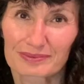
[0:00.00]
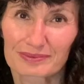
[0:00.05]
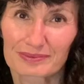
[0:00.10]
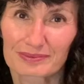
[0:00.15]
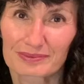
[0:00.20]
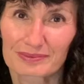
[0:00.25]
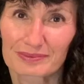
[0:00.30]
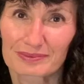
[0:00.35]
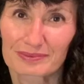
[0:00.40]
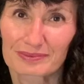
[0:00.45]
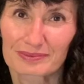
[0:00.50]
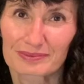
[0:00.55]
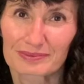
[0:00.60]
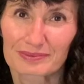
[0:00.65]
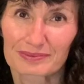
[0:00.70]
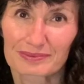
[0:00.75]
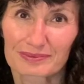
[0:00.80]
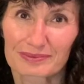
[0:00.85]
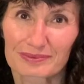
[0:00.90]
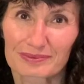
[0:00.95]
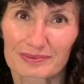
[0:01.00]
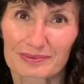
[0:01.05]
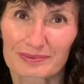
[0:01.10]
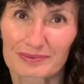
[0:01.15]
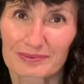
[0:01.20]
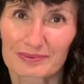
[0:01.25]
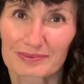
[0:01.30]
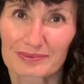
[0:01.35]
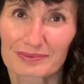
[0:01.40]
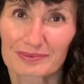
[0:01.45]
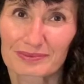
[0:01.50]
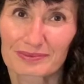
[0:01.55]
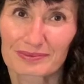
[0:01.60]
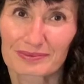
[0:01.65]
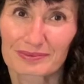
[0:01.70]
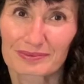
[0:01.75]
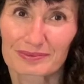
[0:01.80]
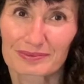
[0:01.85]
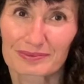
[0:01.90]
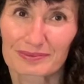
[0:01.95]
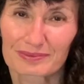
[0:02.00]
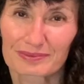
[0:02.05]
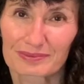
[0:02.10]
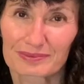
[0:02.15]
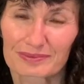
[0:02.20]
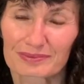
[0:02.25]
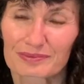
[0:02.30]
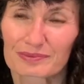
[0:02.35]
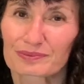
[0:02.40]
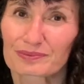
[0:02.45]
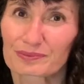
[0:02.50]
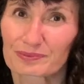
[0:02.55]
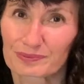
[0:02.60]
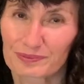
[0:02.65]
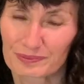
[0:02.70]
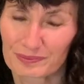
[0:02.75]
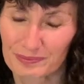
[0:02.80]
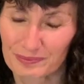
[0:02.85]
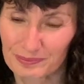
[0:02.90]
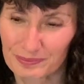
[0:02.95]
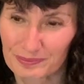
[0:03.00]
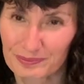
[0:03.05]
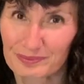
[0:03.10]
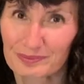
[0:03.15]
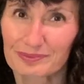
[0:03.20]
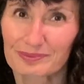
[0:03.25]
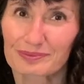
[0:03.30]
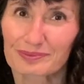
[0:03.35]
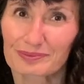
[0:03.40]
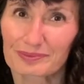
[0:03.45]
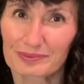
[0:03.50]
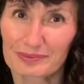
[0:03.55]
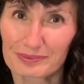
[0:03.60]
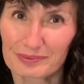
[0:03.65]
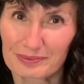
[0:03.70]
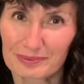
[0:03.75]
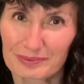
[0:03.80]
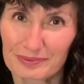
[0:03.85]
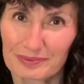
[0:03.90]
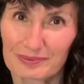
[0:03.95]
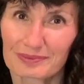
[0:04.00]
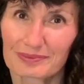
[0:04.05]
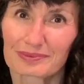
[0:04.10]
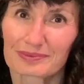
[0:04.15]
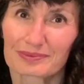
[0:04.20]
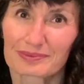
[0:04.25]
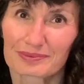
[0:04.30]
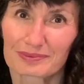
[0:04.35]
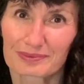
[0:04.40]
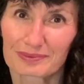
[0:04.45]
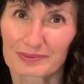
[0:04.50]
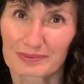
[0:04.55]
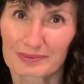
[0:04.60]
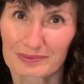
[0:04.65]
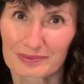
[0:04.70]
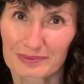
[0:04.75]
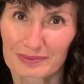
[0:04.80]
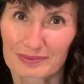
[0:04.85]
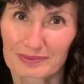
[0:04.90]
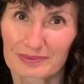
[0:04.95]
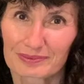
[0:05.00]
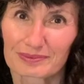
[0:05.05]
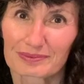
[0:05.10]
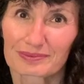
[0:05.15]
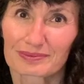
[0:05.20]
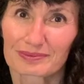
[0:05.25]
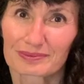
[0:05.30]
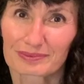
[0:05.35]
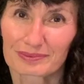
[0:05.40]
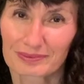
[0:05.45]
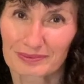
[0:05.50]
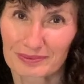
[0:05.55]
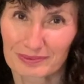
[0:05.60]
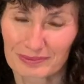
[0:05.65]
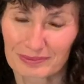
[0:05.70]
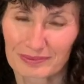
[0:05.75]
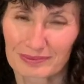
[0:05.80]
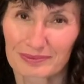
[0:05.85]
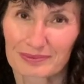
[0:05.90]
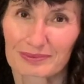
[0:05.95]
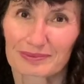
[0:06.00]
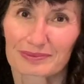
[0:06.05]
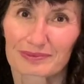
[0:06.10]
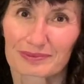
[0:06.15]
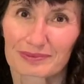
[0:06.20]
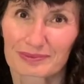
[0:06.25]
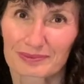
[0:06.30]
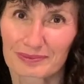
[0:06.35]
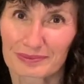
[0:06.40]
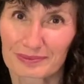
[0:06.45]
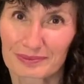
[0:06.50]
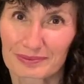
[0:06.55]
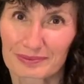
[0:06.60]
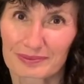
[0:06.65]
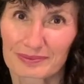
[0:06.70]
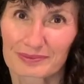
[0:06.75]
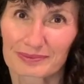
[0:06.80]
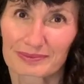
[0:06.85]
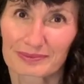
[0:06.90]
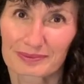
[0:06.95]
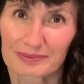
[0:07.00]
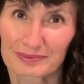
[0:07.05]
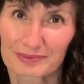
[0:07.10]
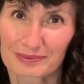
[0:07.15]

The person shown says nothing.